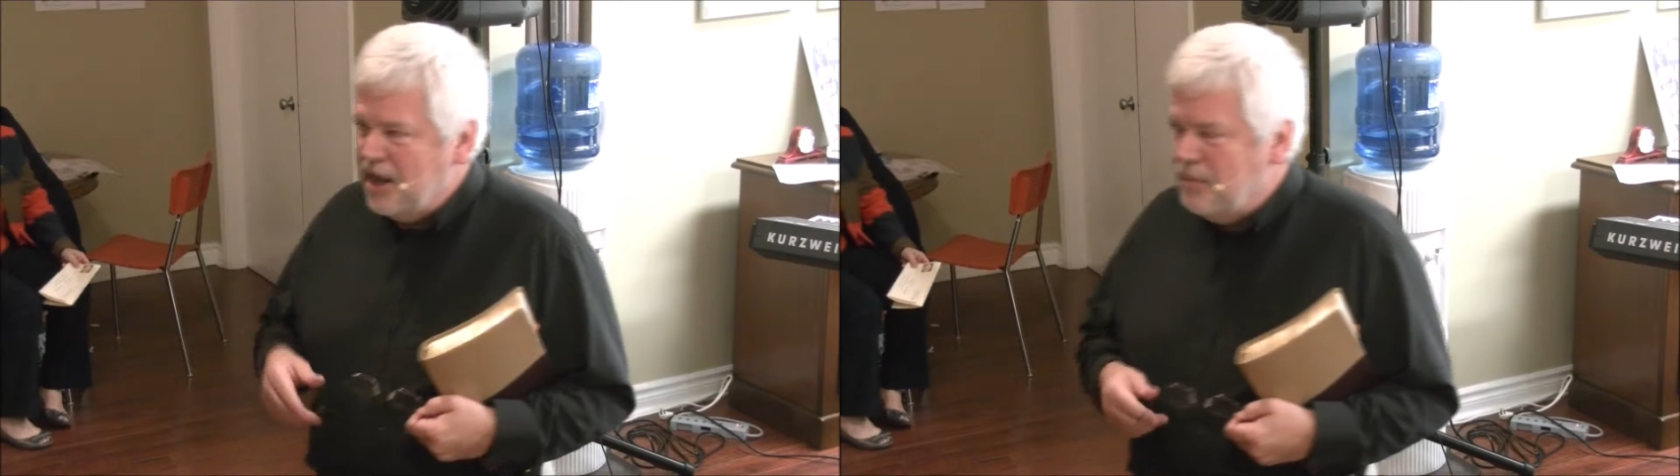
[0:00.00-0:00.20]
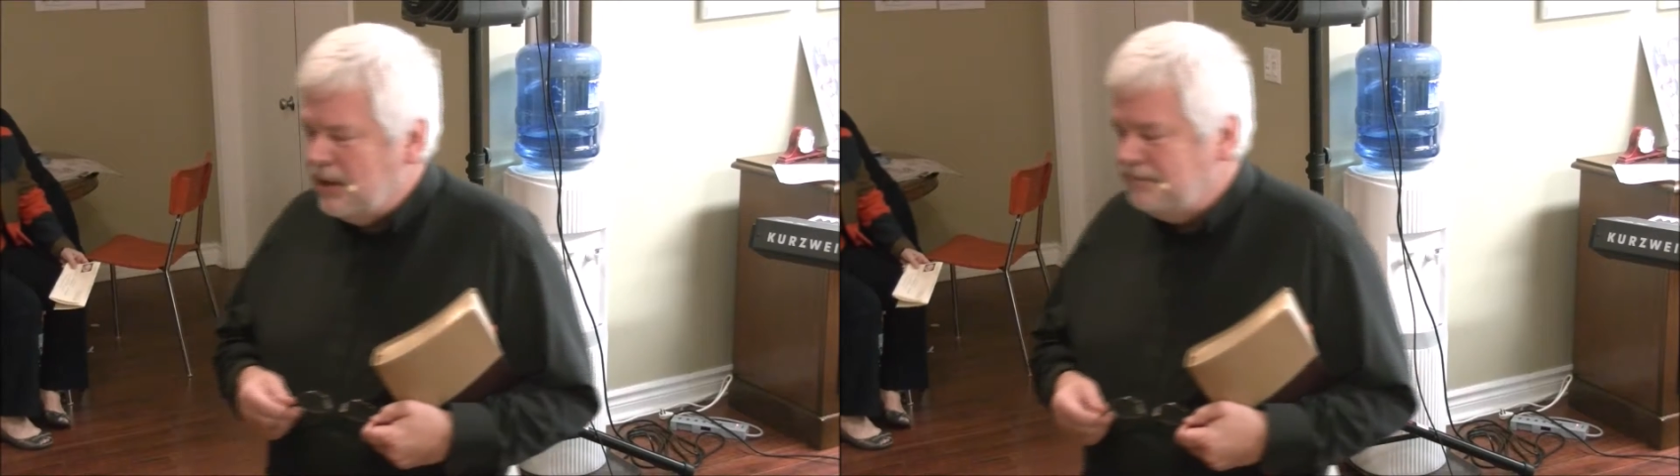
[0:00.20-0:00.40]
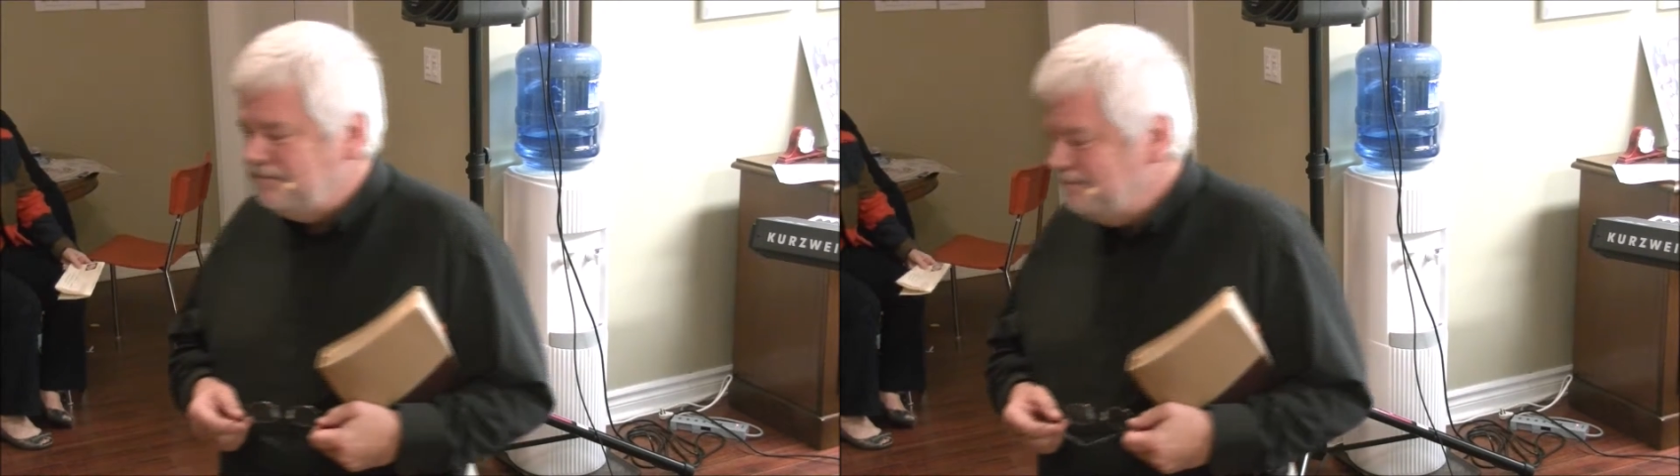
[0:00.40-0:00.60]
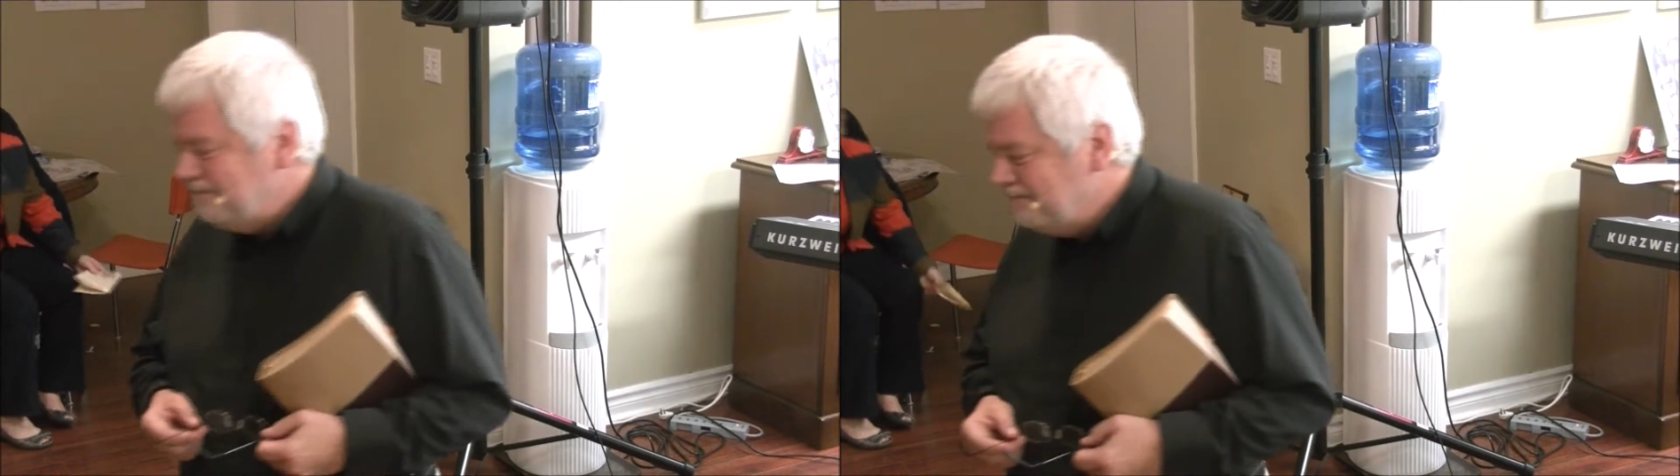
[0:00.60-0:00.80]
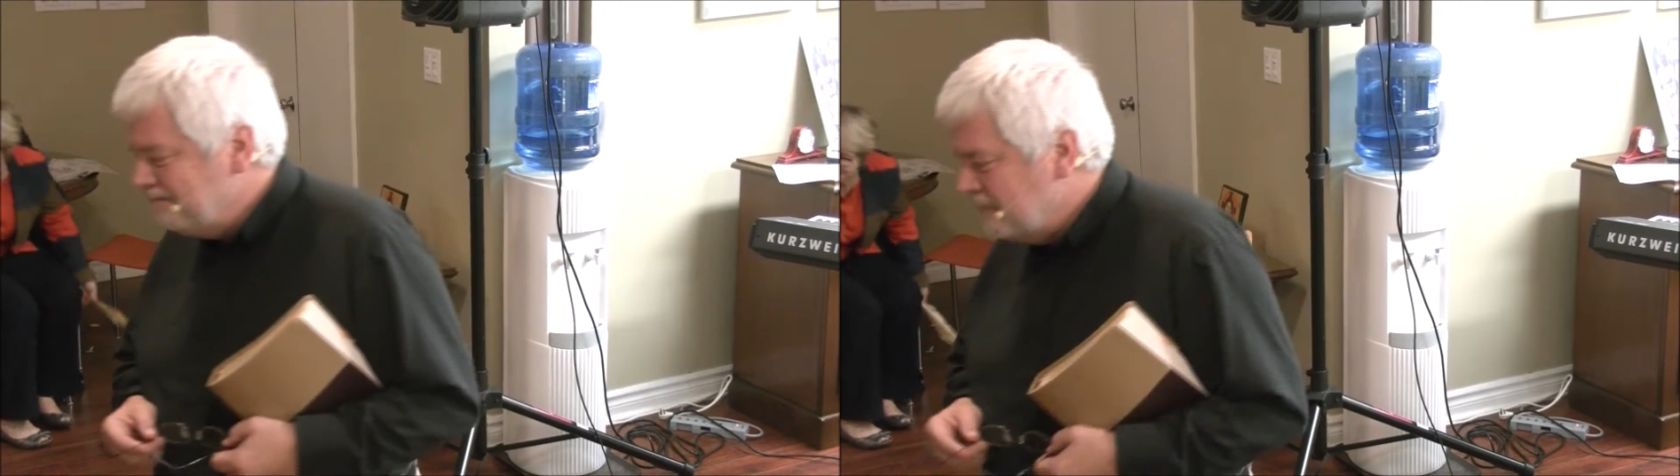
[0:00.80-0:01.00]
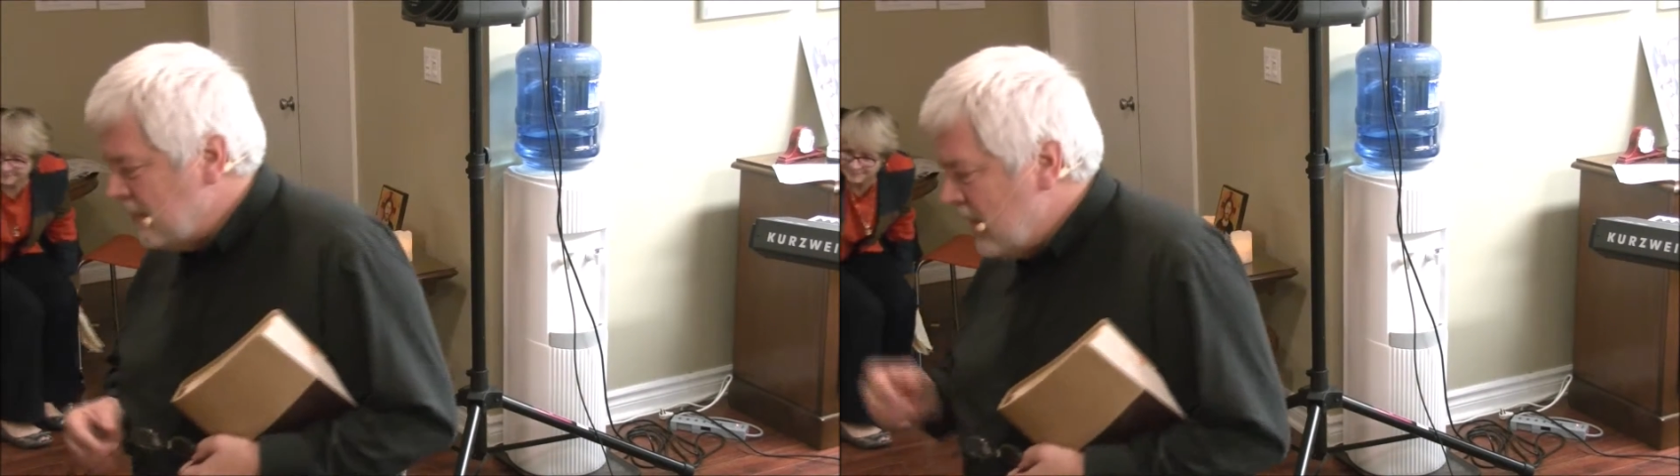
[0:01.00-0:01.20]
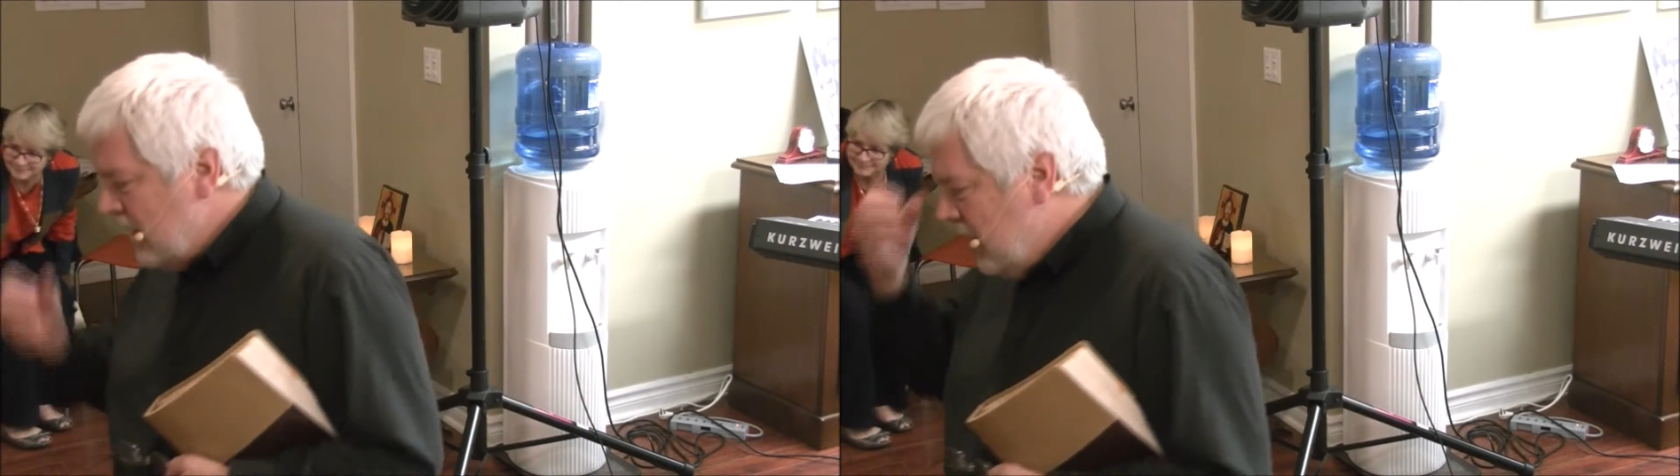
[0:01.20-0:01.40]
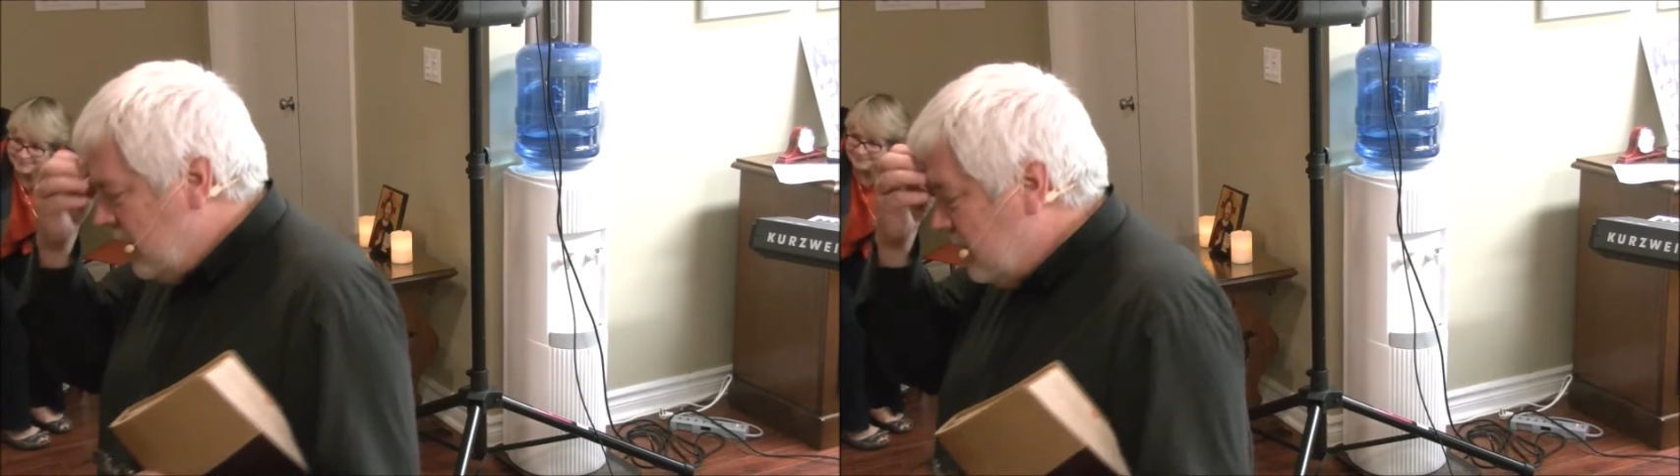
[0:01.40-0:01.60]
Edwin.
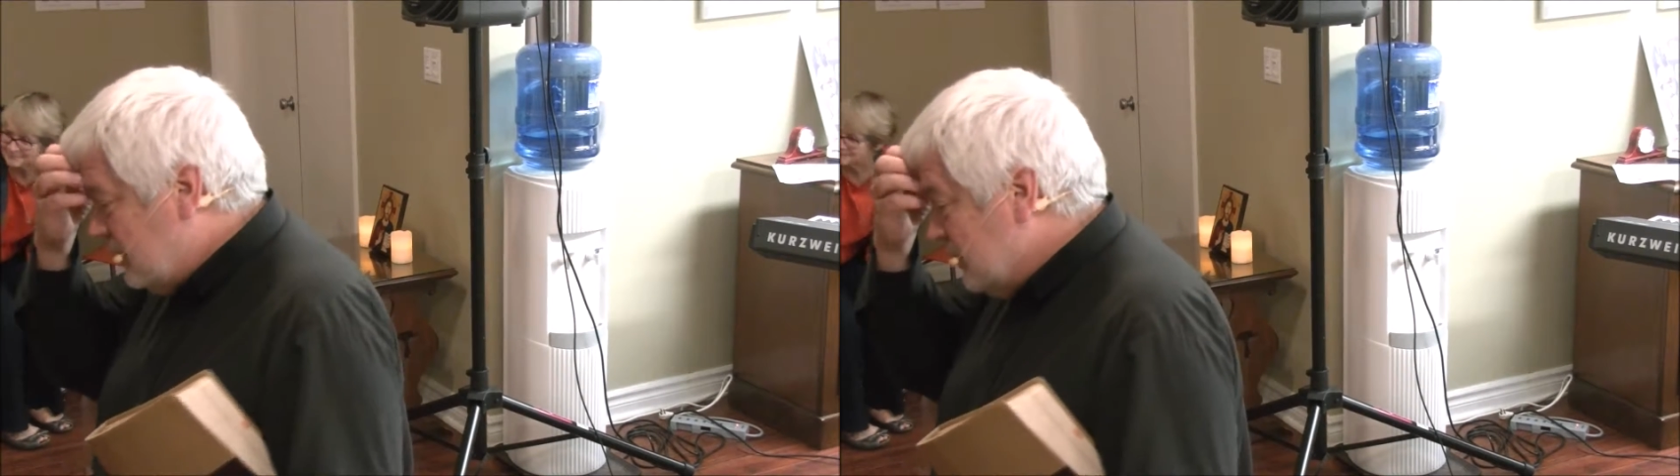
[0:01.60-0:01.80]
This